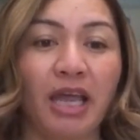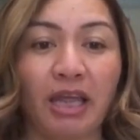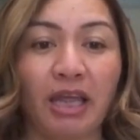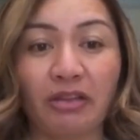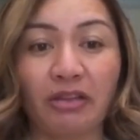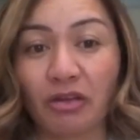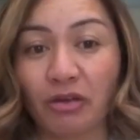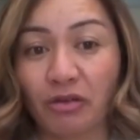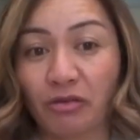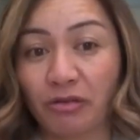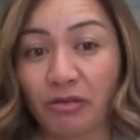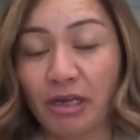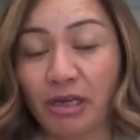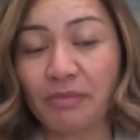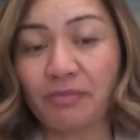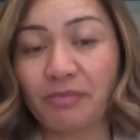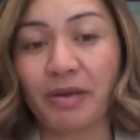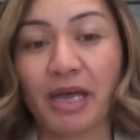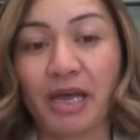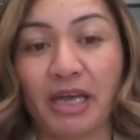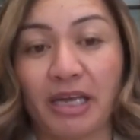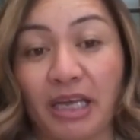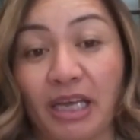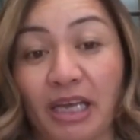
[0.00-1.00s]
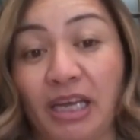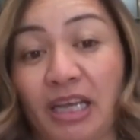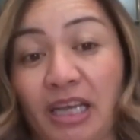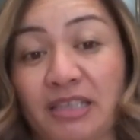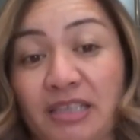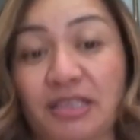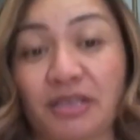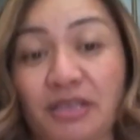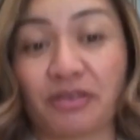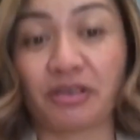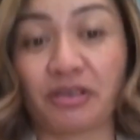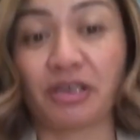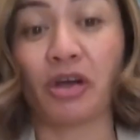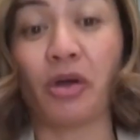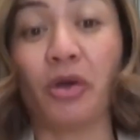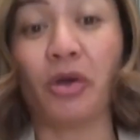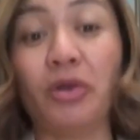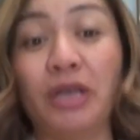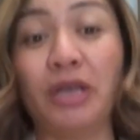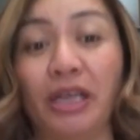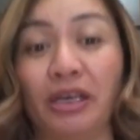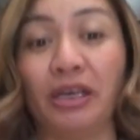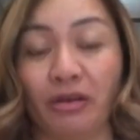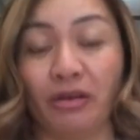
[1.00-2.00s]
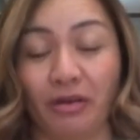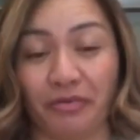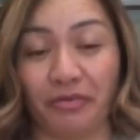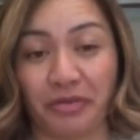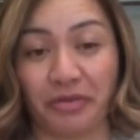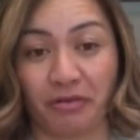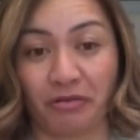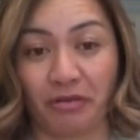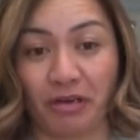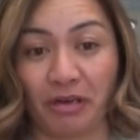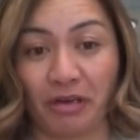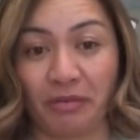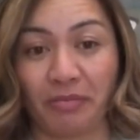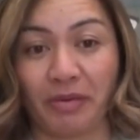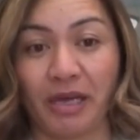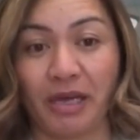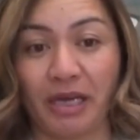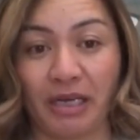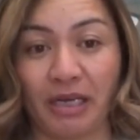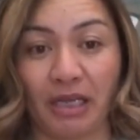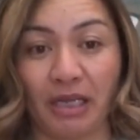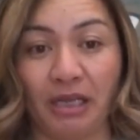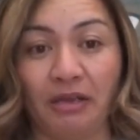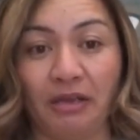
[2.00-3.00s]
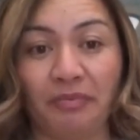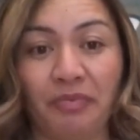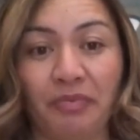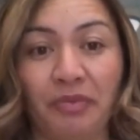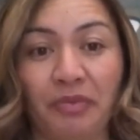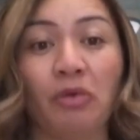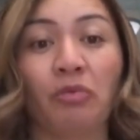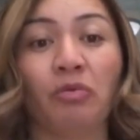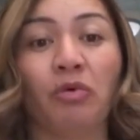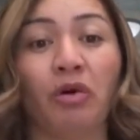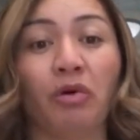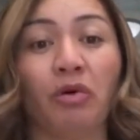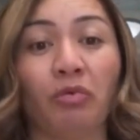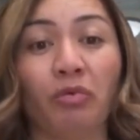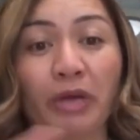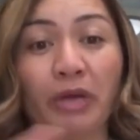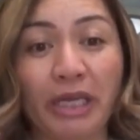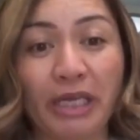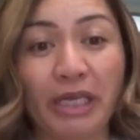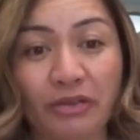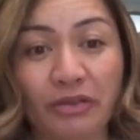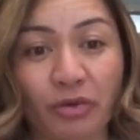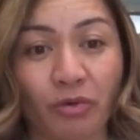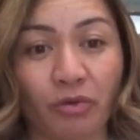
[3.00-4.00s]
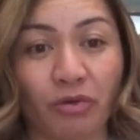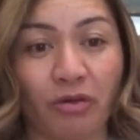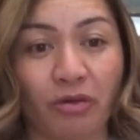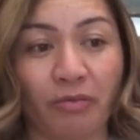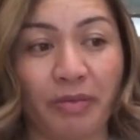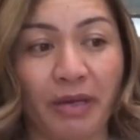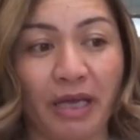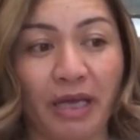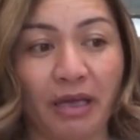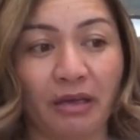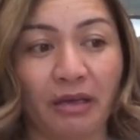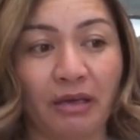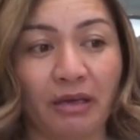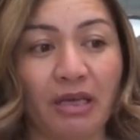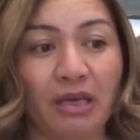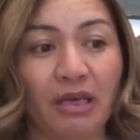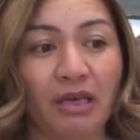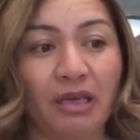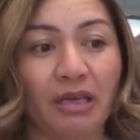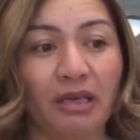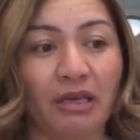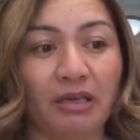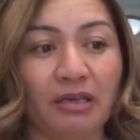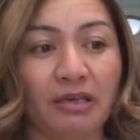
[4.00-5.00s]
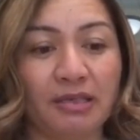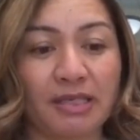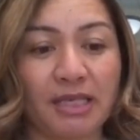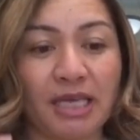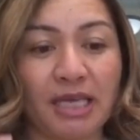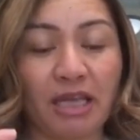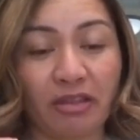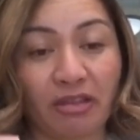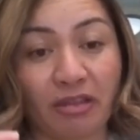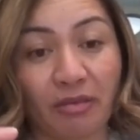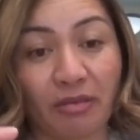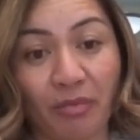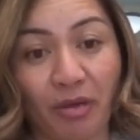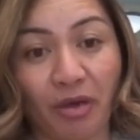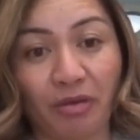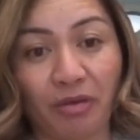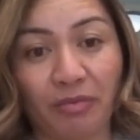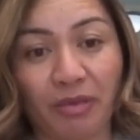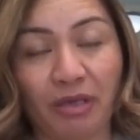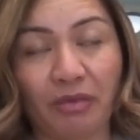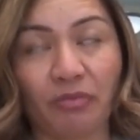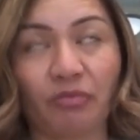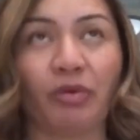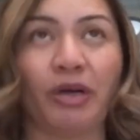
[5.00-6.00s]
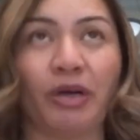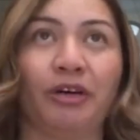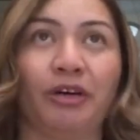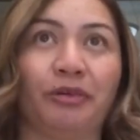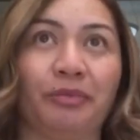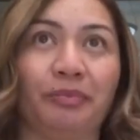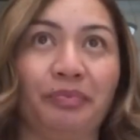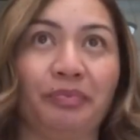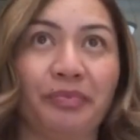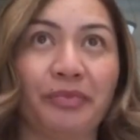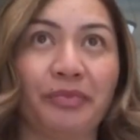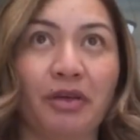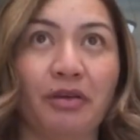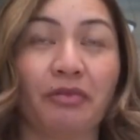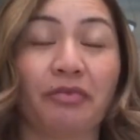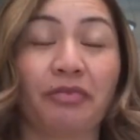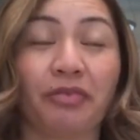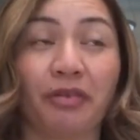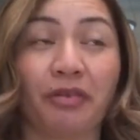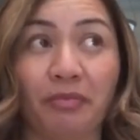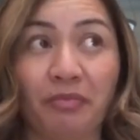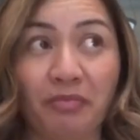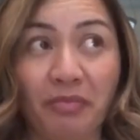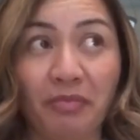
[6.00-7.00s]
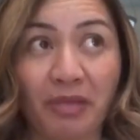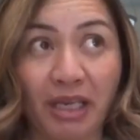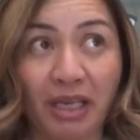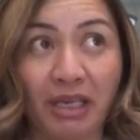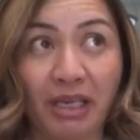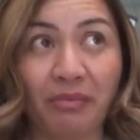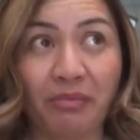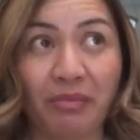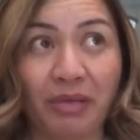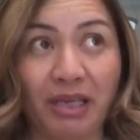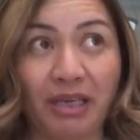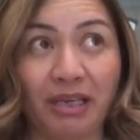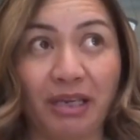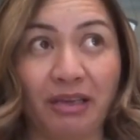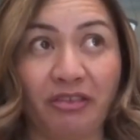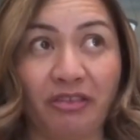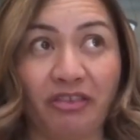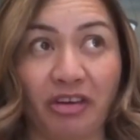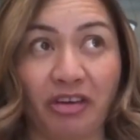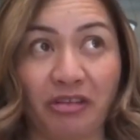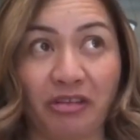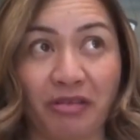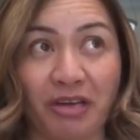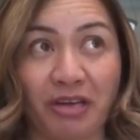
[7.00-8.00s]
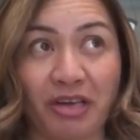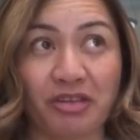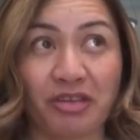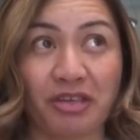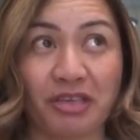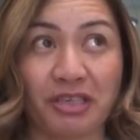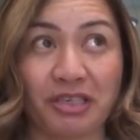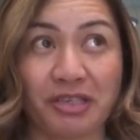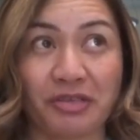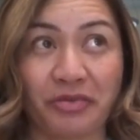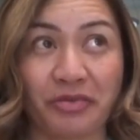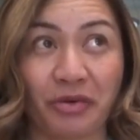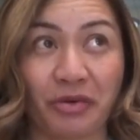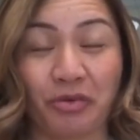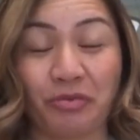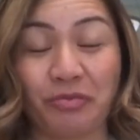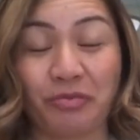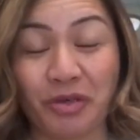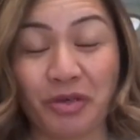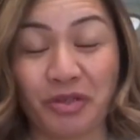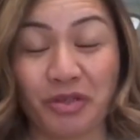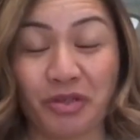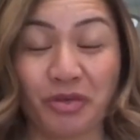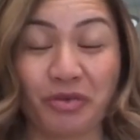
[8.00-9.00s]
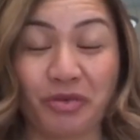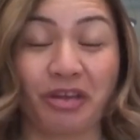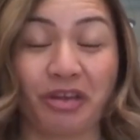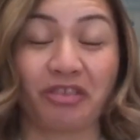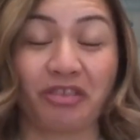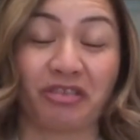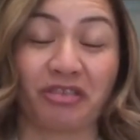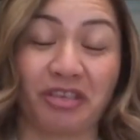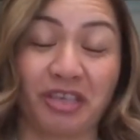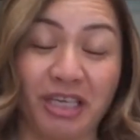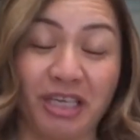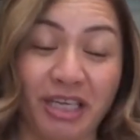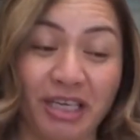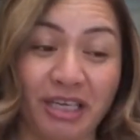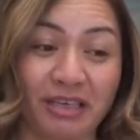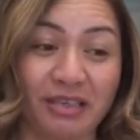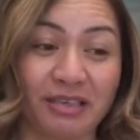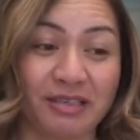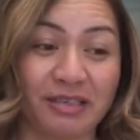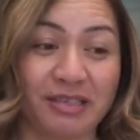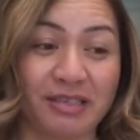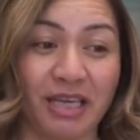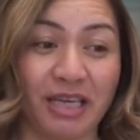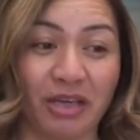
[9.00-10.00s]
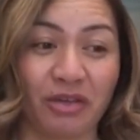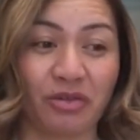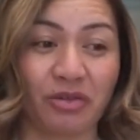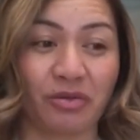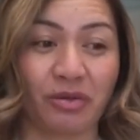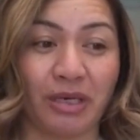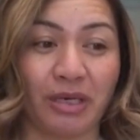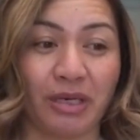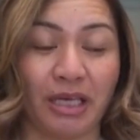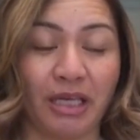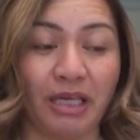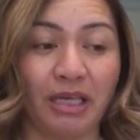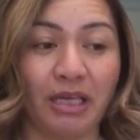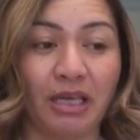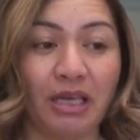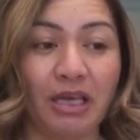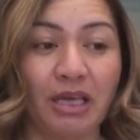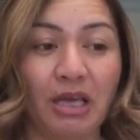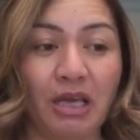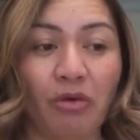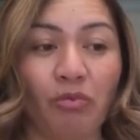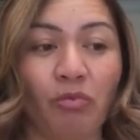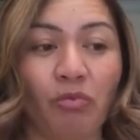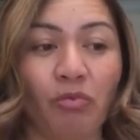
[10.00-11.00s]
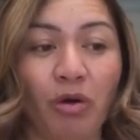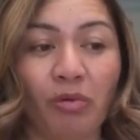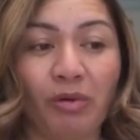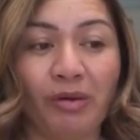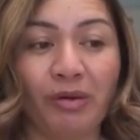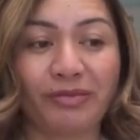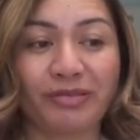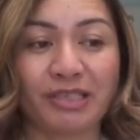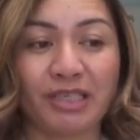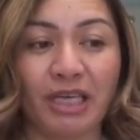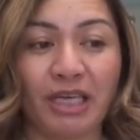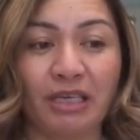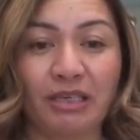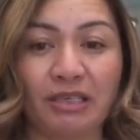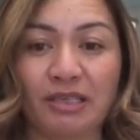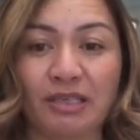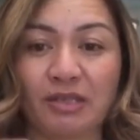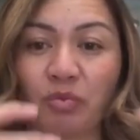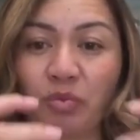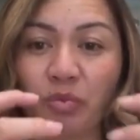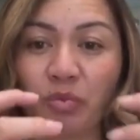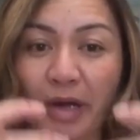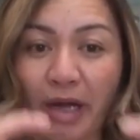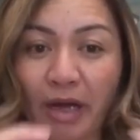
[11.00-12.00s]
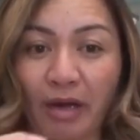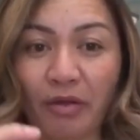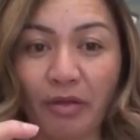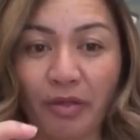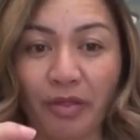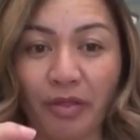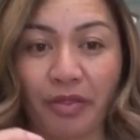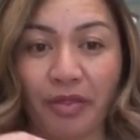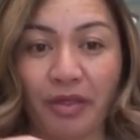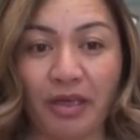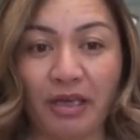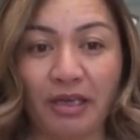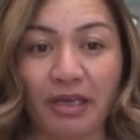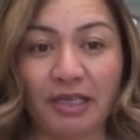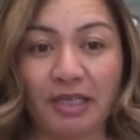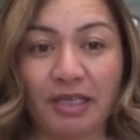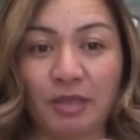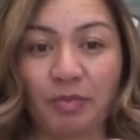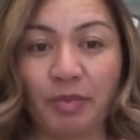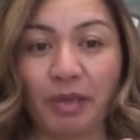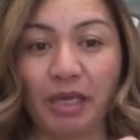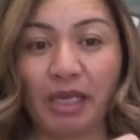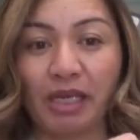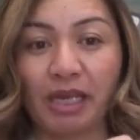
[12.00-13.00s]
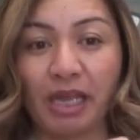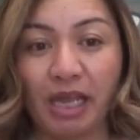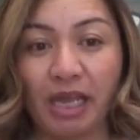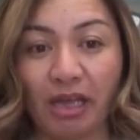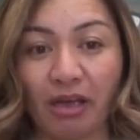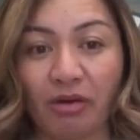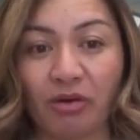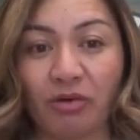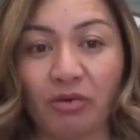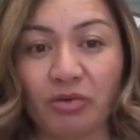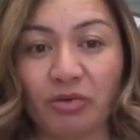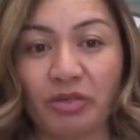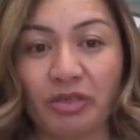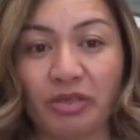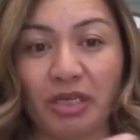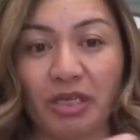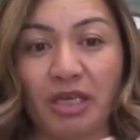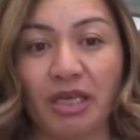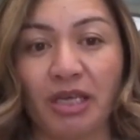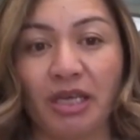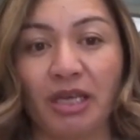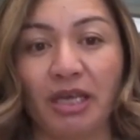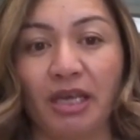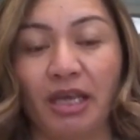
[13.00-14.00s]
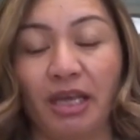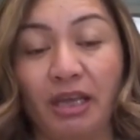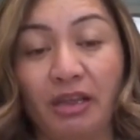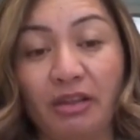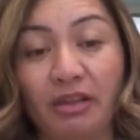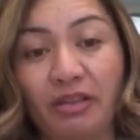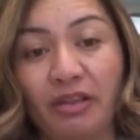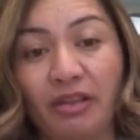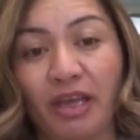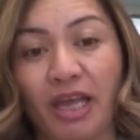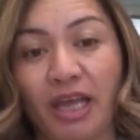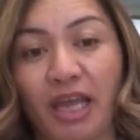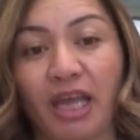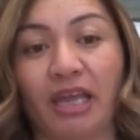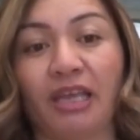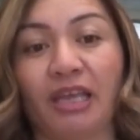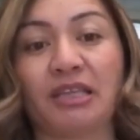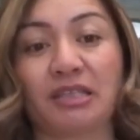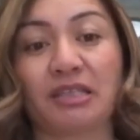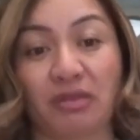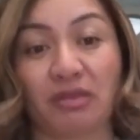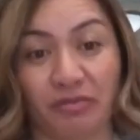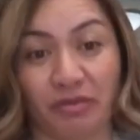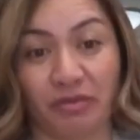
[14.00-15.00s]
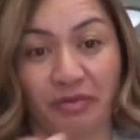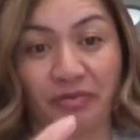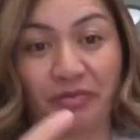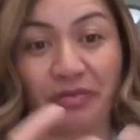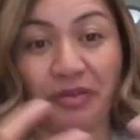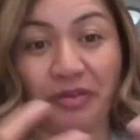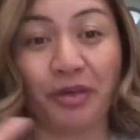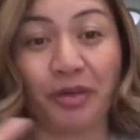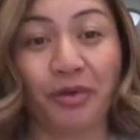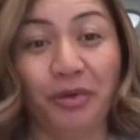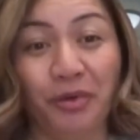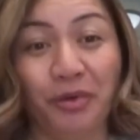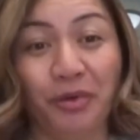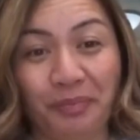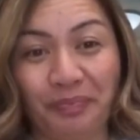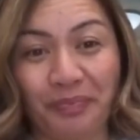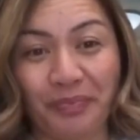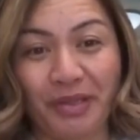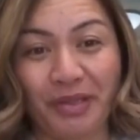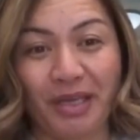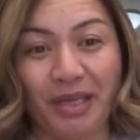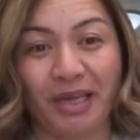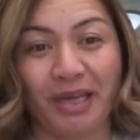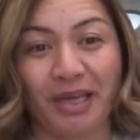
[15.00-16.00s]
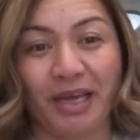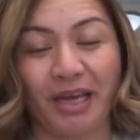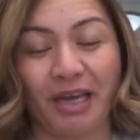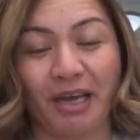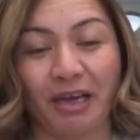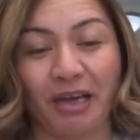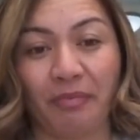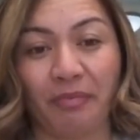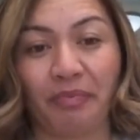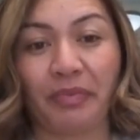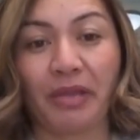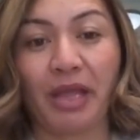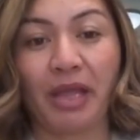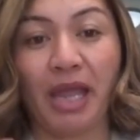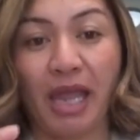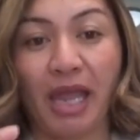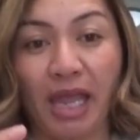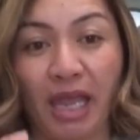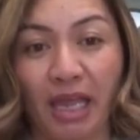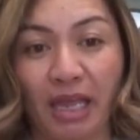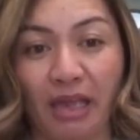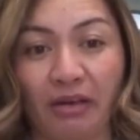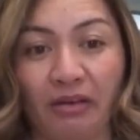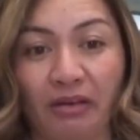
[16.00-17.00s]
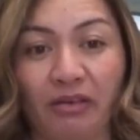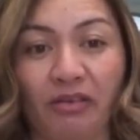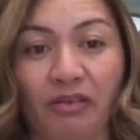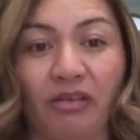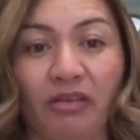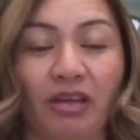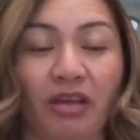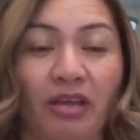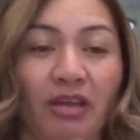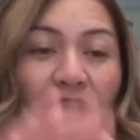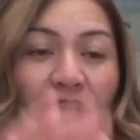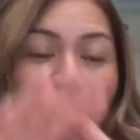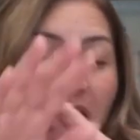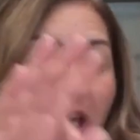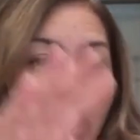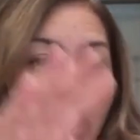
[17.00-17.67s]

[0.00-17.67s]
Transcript: And the Green Party, and as the co-leader of the Green Party, what we talk about is, at the moment, well, for many, many generations, for almost 200 years, actually, what we've seen is wealth is being held in the hands of a few, and